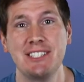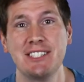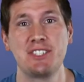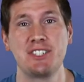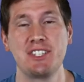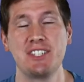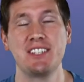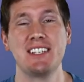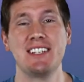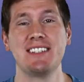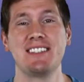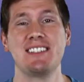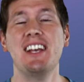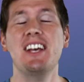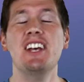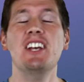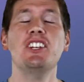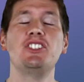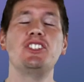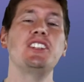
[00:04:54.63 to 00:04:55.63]
watching this.
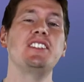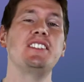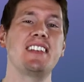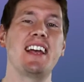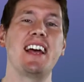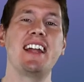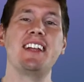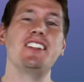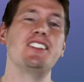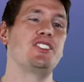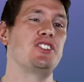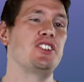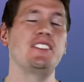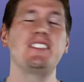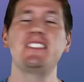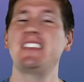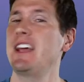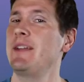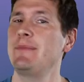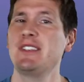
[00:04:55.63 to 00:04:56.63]
She said it. She
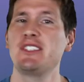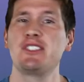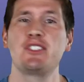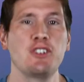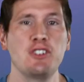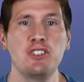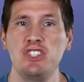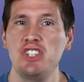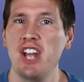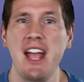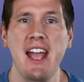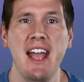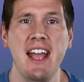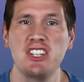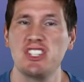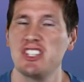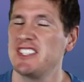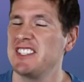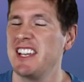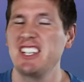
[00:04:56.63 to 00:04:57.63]
said Mr.
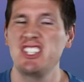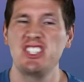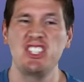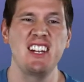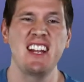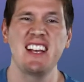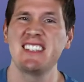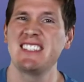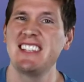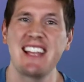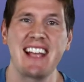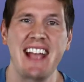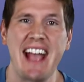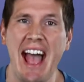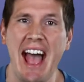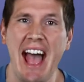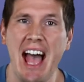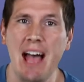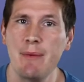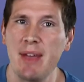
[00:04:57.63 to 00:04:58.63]
J just like she does in the
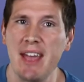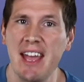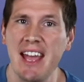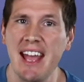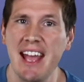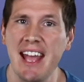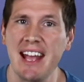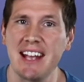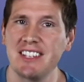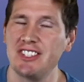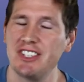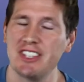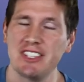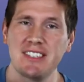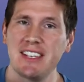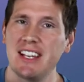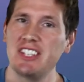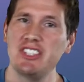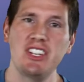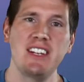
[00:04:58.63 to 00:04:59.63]
comics,
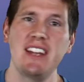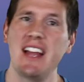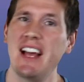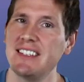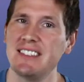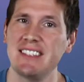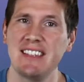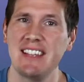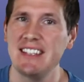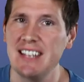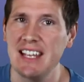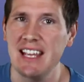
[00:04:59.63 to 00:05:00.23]
just like she does in the